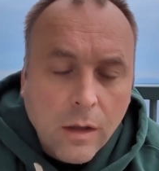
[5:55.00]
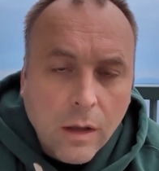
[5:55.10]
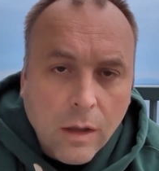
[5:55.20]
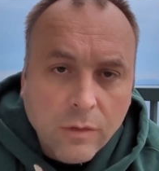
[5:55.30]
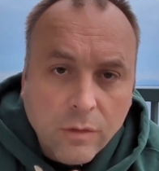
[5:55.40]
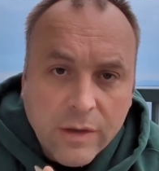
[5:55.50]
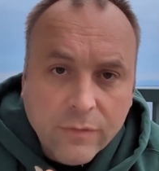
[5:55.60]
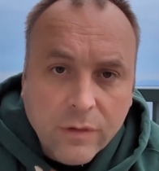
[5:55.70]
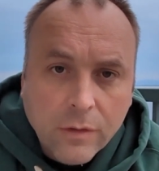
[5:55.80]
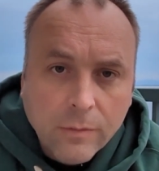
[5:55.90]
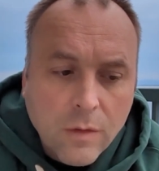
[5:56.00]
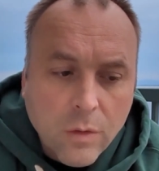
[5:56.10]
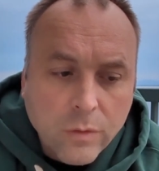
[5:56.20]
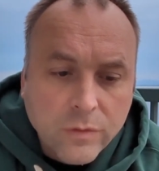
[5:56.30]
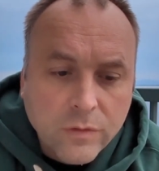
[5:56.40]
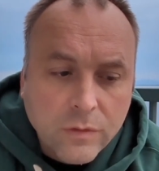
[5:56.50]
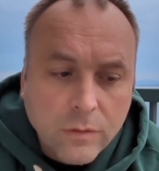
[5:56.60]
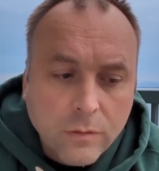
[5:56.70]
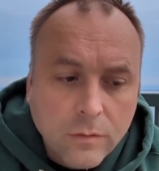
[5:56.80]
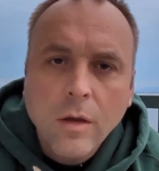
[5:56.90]
the lift in those,
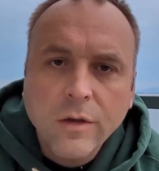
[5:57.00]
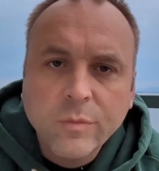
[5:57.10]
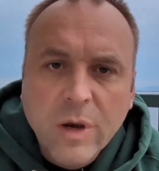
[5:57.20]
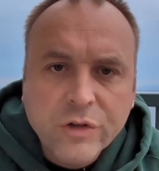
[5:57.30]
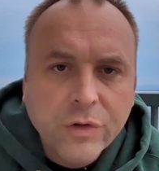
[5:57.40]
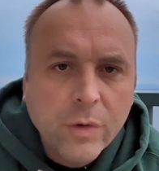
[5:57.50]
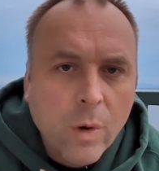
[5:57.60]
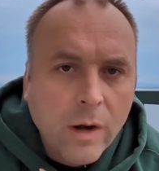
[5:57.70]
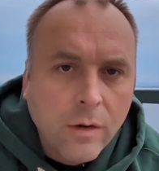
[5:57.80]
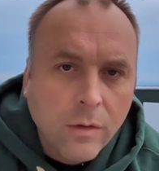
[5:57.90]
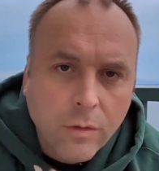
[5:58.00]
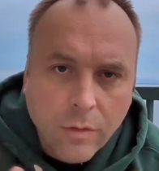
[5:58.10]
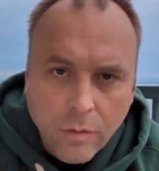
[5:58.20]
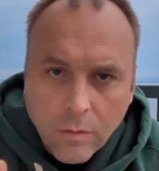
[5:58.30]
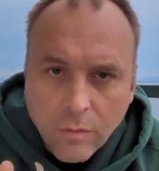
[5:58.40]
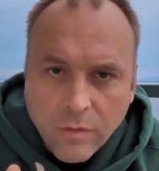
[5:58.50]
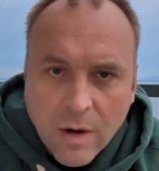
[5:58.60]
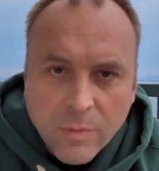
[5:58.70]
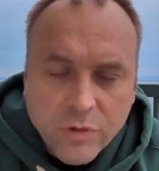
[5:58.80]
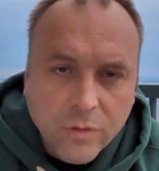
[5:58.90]
especially when the
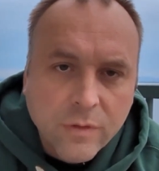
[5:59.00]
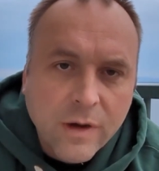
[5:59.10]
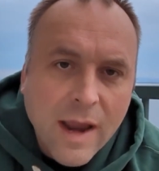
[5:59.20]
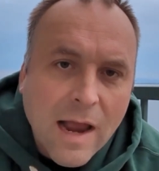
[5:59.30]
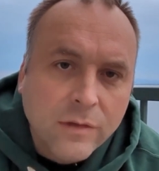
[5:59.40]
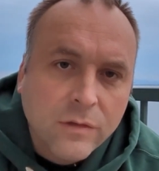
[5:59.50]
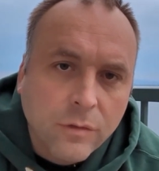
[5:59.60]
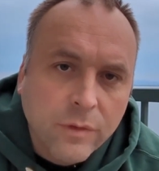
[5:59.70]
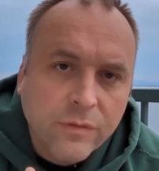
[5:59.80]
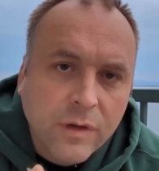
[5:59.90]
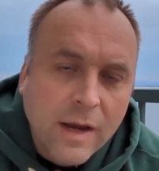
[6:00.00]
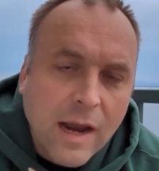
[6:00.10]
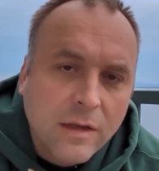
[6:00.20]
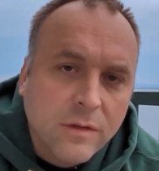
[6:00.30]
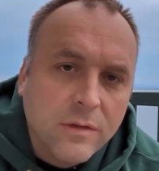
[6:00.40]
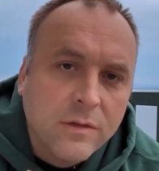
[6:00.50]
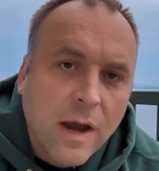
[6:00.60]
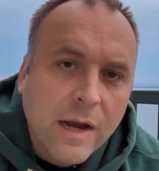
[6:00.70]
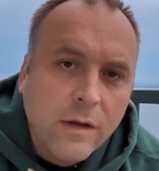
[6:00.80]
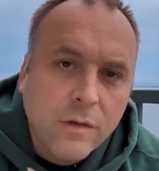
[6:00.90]
temperature of the gas, the lifting gas
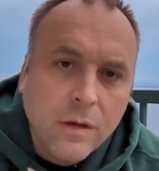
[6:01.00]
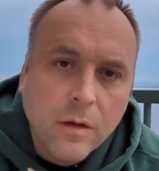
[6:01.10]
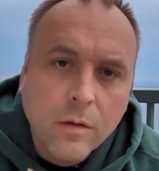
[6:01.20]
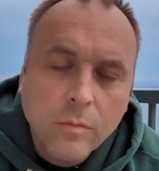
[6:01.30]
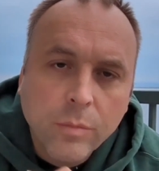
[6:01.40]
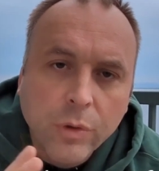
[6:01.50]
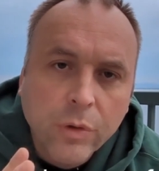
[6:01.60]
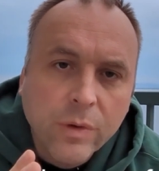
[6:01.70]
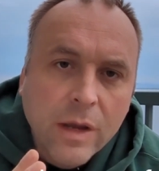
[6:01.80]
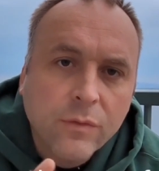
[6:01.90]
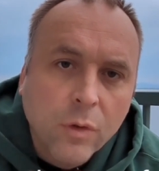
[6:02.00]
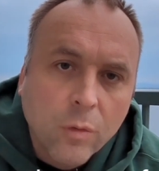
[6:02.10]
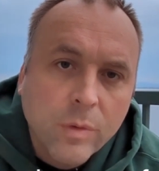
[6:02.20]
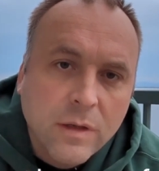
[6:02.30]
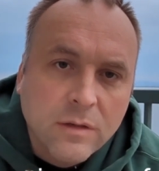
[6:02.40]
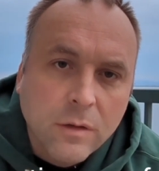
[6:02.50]
inside the balloon envelope, is